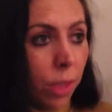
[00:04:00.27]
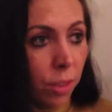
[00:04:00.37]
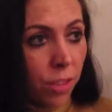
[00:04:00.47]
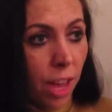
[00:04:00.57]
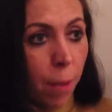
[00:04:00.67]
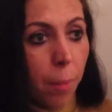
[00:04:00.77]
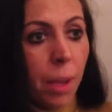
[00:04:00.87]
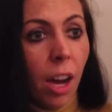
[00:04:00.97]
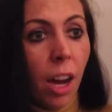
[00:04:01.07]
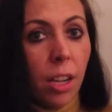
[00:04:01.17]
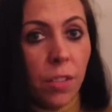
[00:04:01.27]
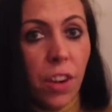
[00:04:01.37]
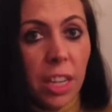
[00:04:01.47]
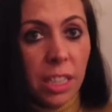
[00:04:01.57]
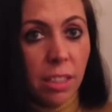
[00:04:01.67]
give them enough
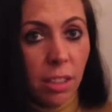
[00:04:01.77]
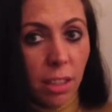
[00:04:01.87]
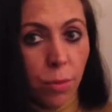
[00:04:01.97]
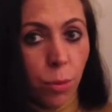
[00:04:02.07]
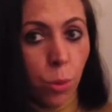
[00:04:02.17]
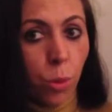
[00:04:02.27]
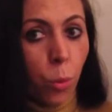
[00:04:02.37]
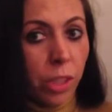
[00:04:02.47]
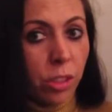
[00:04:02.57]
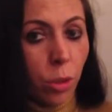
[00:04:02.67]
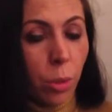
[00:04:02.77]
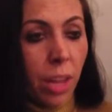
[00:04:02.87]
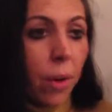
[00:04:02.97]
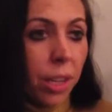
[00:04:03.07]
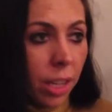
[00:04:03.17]
honey to live through the winter
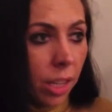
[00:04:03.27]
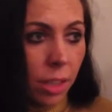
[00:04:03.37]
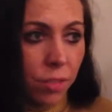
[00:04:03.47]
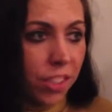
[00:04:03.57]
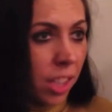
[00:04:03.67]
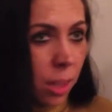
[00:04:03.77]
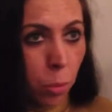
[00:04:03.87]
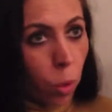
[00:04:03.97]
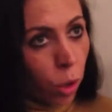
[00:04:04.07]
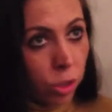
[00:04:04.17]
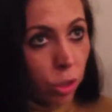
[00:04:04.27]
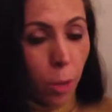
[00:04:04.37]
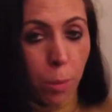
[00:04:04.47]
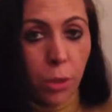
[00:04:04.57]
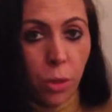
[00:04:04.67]
without feeding them corn
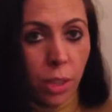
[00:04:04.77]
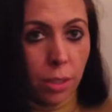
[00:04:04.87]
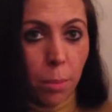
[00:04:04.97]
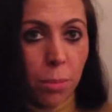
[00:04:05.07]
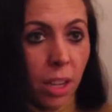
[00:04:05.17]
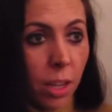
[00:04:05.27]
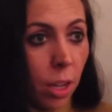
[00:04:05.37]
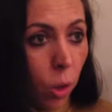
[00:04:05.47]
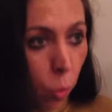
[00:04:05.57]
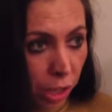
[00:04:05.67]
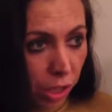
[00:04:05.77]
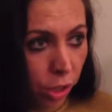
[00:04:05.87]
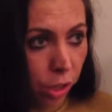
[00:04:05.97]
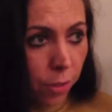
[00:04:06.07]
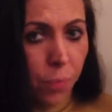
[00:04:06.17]
syrup or doing something
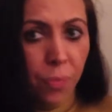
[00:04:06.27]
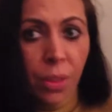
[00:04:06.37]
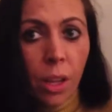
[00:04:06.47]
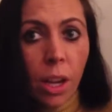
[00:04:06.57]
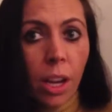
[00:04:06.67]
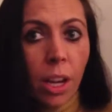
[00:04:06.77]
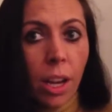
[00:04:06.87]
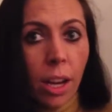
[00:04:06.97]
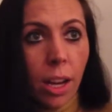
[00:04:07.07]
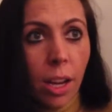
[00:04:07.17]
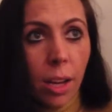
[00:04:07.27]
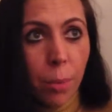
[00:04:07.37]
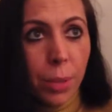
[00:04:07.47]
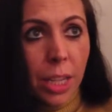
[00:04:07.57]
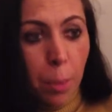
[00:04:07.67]
weird.
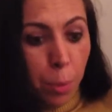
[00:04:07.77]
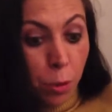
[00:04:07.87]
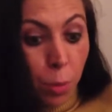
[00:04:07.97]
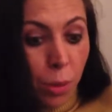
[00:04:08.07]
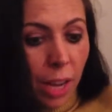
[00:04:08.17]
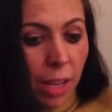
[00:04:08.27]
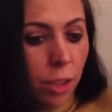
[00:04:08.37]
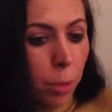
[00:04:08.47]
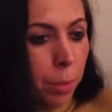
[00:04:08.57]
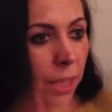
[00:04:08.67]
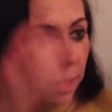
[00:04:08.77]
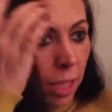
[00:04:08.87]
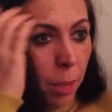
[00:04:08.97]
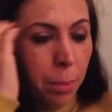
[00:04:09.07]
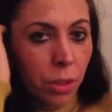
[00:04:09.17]
Beekeepers protect their bees,
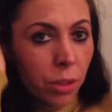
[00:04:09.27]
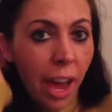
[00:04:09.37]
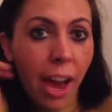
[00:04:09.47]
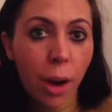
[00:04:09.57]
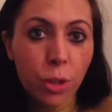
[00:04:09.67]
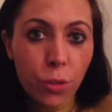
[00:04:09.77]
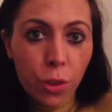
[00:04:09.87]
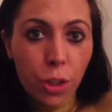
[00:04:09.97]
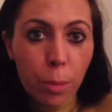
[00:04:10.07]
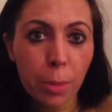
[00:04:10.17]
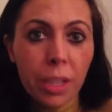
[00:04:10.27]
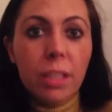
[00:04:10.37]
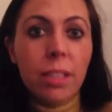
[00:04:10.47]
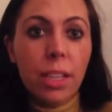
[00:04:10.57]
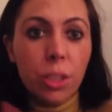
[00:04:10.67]
they build a house for their
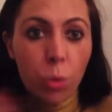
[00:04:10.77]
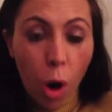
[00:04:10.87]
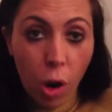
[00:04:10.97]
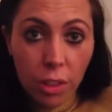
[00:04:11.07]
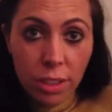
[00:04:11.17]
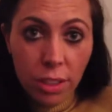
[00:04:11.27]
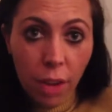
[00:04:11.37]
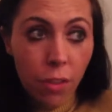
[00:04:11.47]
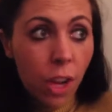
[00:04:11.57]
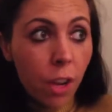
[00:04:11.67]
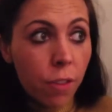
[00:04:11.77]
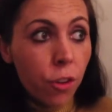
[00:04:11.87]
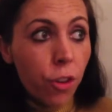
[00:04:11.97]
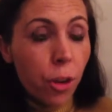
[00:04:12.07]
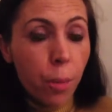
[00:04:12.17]
bees, they do all this stuff
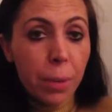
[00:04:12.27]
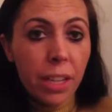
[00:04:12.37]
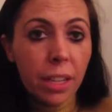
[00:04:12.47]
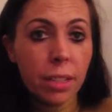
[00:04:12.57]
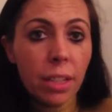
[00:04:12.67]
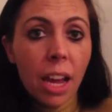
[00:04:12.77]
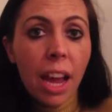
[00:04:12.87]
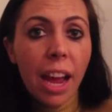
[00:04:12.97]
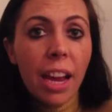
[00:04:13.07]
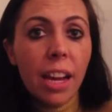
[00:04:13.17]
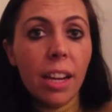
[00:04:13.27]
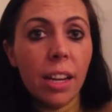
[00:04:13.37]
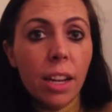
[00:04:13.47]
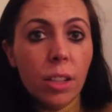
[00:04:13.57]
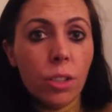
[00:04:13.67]
for their bees, and
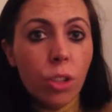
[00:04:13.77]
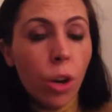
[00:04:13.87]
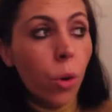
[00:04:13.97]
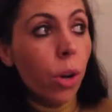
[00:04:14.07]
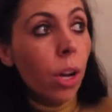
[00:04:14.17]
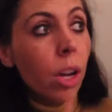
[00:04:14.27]
so